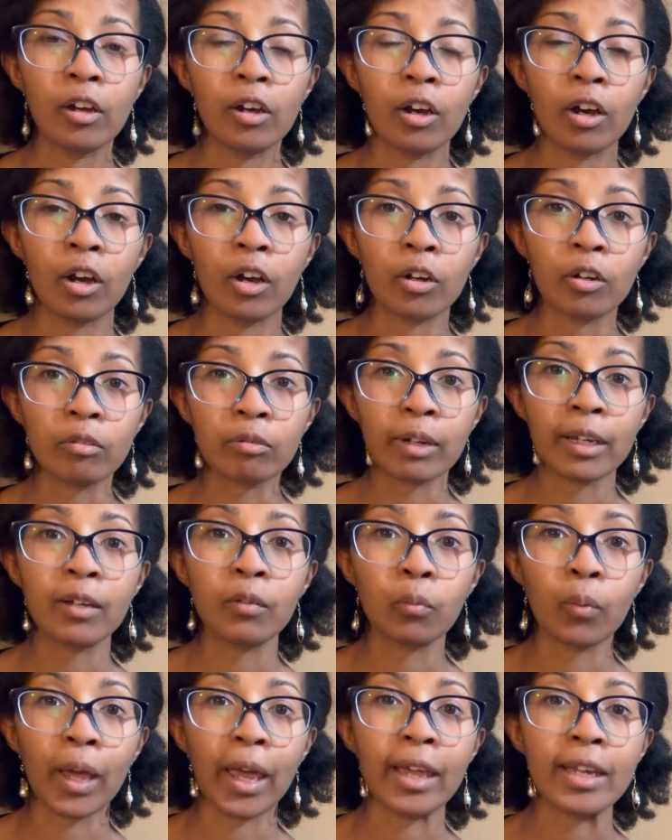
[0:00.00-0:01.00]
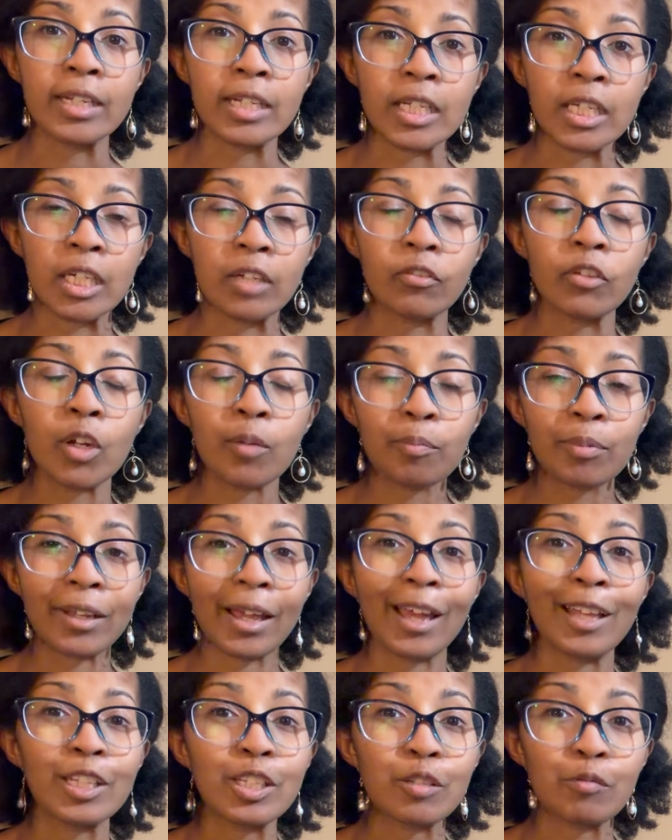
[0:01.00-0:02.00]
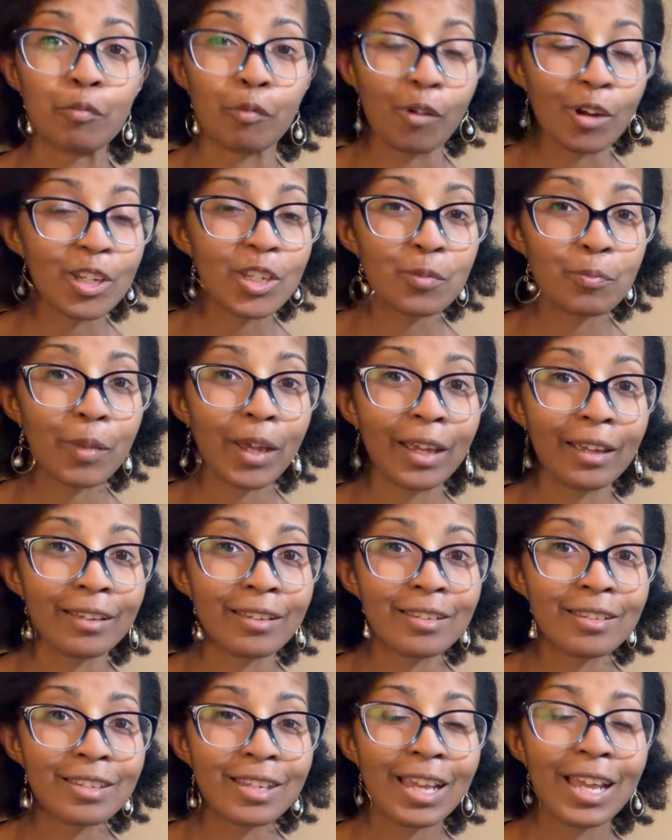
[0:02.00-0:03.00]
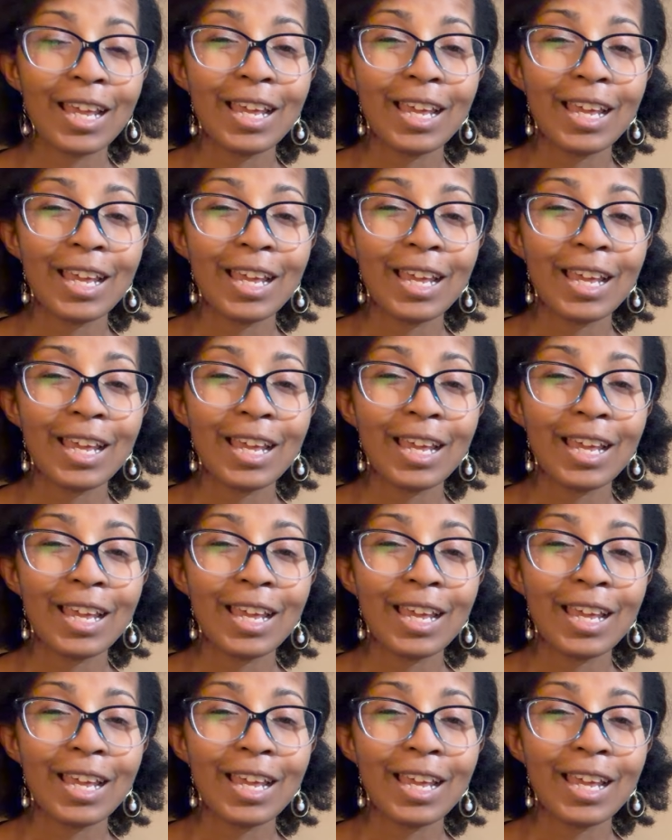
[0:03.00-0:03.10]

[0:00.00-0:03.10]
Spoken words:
a great way to give your plants more space